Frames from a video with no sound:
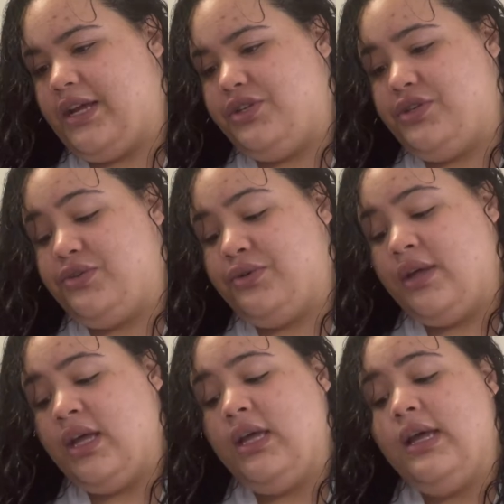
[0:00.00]
do,
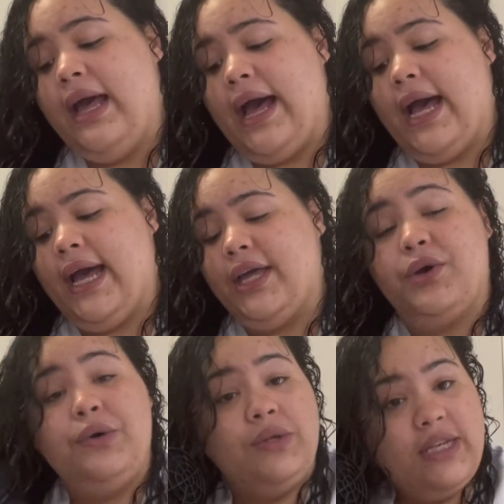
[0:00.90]
I
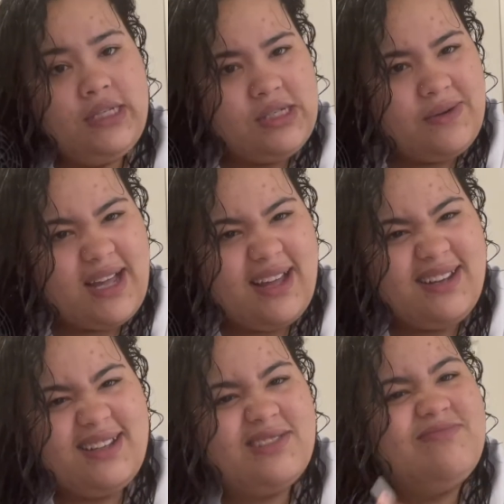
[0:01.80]
cool it so it kind
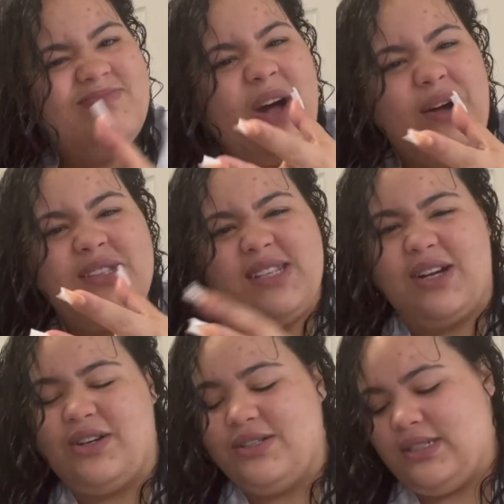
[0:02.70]
of holds the
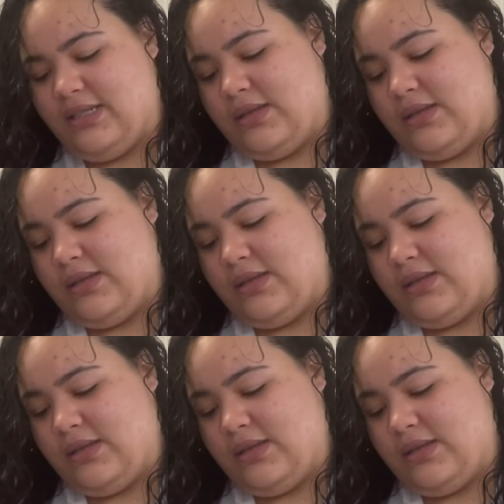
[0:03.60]
curls into